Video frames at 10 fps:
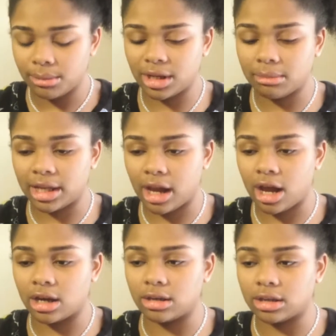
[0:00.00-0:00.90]
But I'm like,
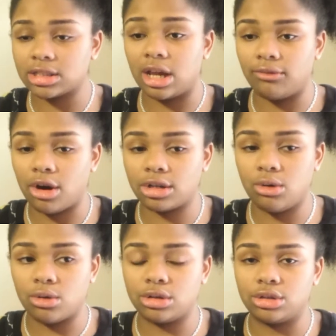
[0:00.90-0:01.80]
I, because I've already
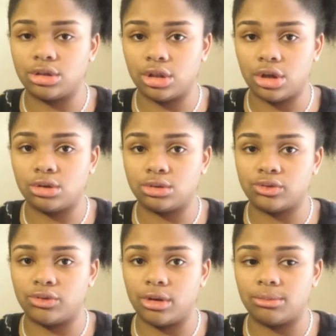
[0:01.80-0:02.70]
ordered
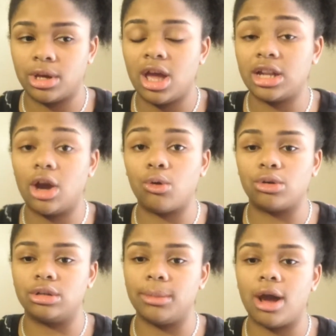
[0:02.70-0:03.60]
clothes from, not
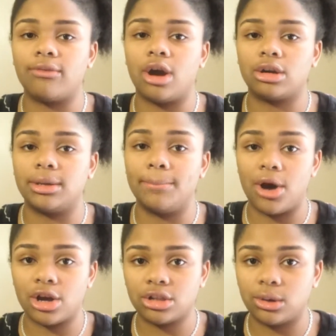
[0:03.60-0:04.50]
ordered, but I've already
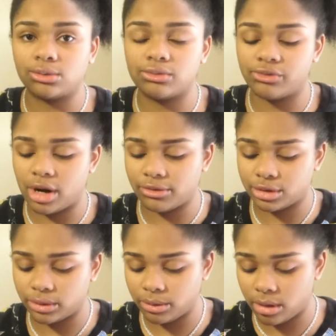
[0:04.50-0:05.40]
bought clothes from Forever
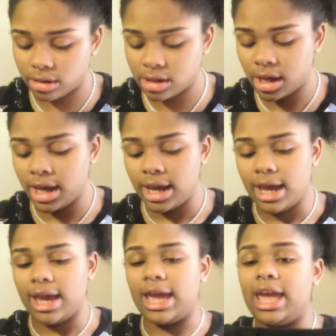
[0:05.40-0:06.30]
21
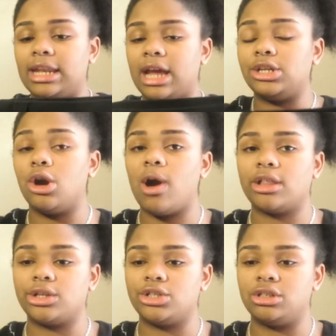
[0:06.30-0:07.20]
and I know
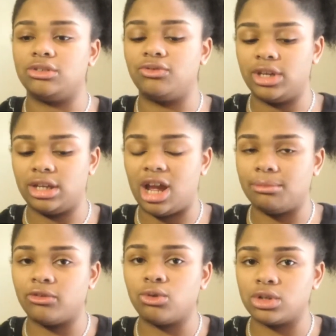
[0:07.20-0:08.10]
how their jeans fit.
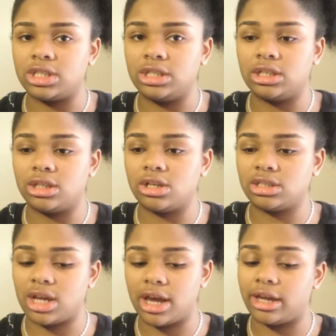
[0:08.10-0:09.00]
I'm a 14 in their
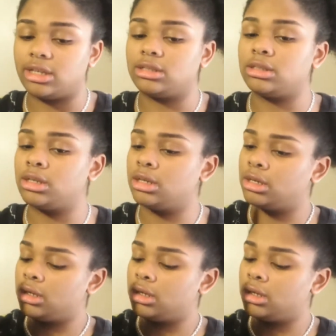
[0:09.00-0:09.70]
size.